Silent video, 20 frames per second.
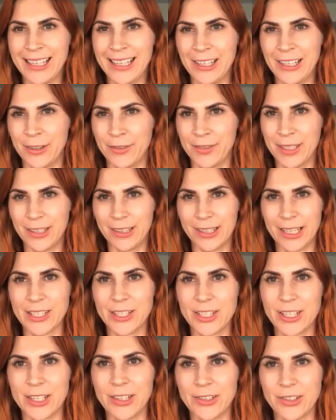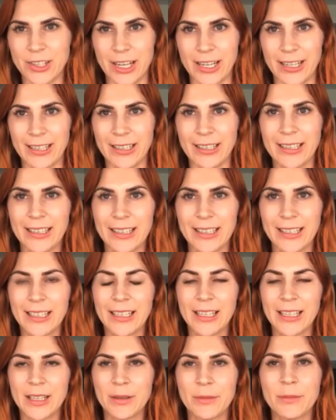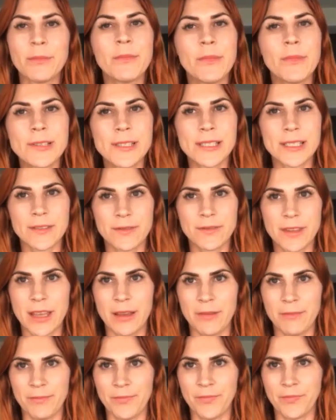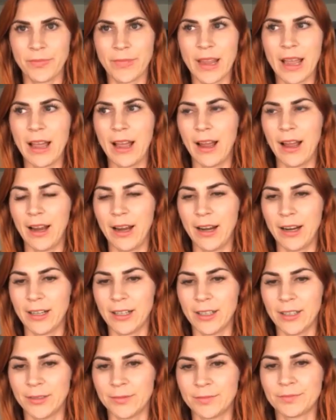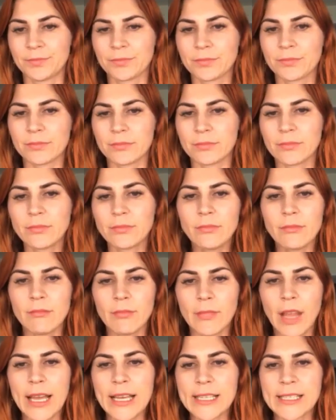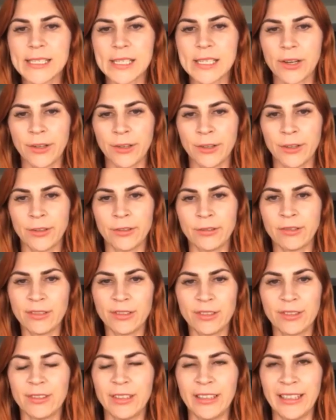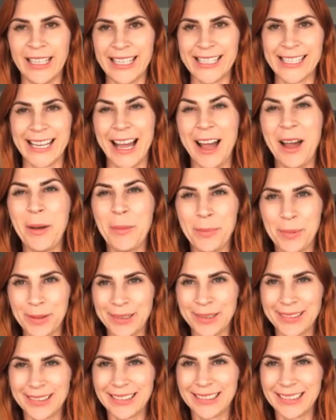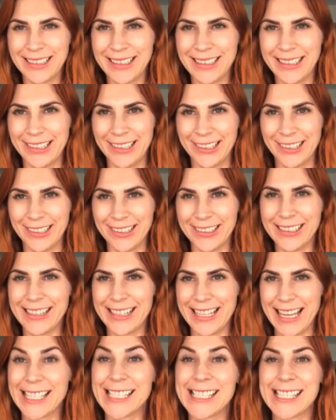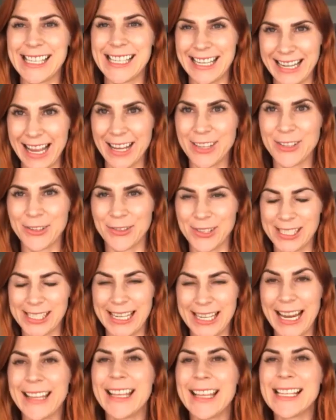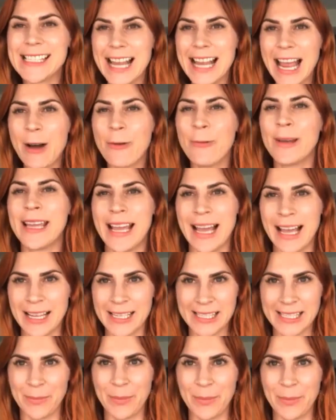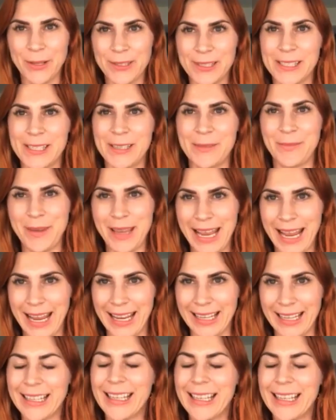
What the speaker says: You know, if you look at children, most of them are so lit up, you know, that's their natural state. That's how we are supposed to be.